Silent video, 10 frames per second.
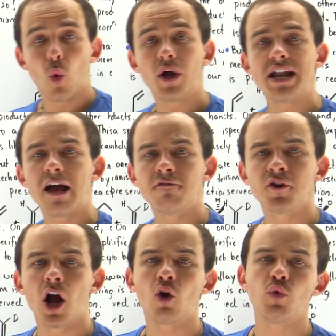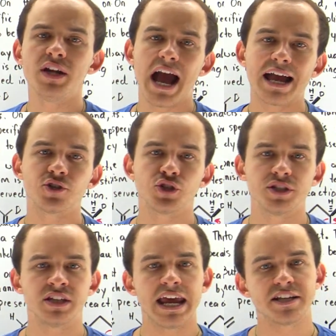whenever a
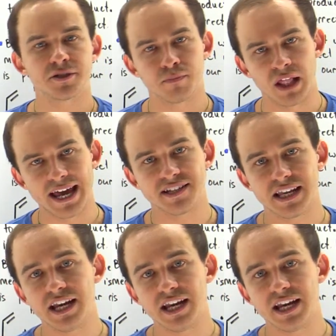reaction takes place